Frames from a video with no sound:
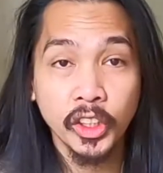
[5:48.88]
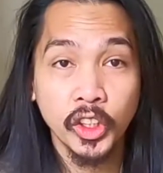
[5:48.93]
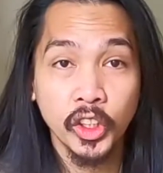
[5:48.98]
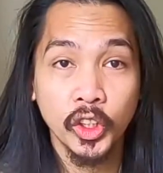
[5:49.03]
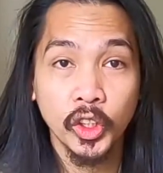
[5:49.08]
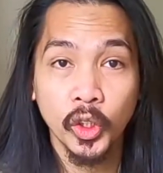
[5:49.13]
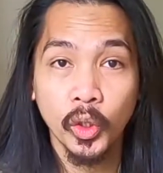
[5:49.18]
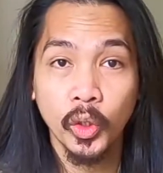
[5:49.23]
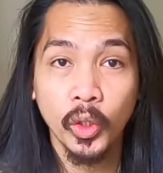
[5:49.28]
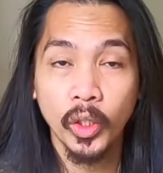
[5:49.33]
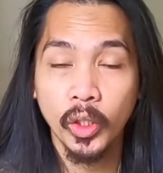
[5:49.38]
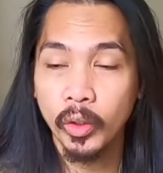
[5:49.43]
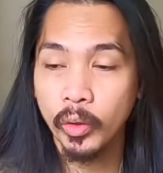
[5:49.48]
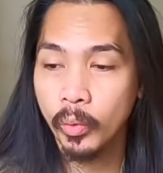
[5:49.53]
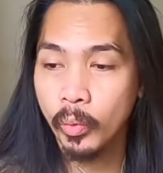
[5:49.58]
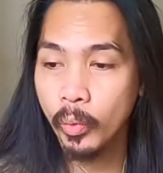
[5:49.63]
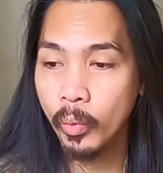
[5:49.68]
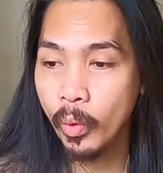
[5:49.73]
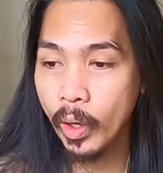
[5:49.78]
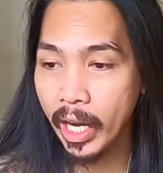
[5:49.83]
sure
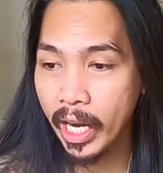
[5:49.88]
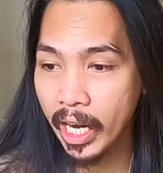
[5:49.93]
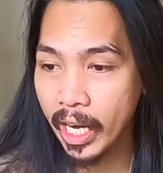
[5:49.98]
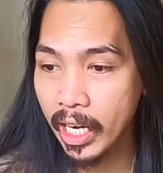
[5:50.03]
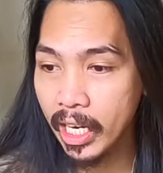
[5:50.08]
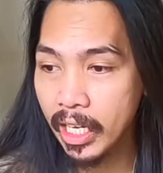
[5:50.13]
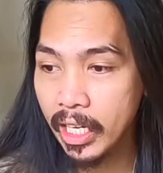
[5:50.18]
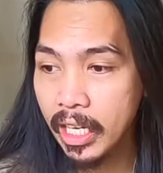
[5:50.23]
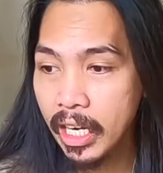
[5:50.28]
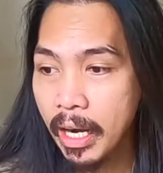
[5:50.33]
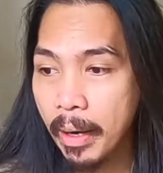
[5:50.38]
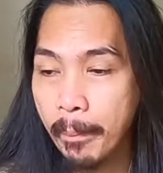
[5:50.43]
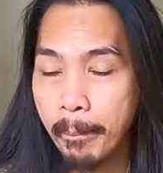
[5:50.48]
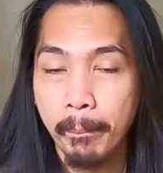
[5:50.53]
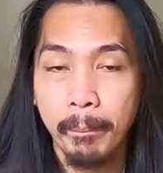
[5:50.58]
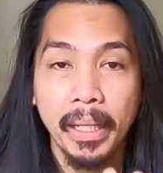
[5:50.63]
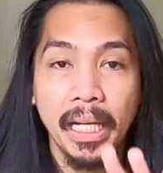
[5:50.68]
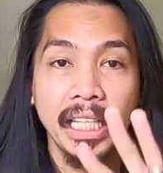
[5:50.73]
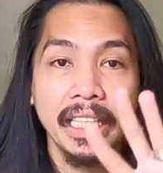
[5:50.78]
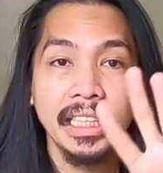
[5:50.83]
where,
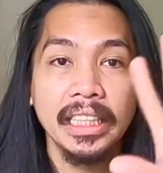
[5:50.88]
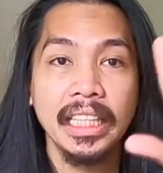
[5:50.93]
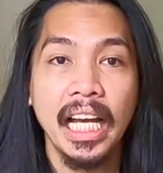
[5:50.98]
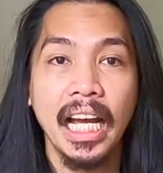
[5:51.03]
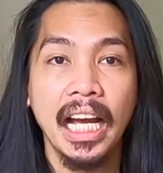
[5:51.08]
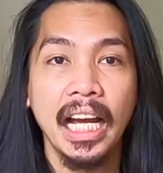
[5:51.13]
but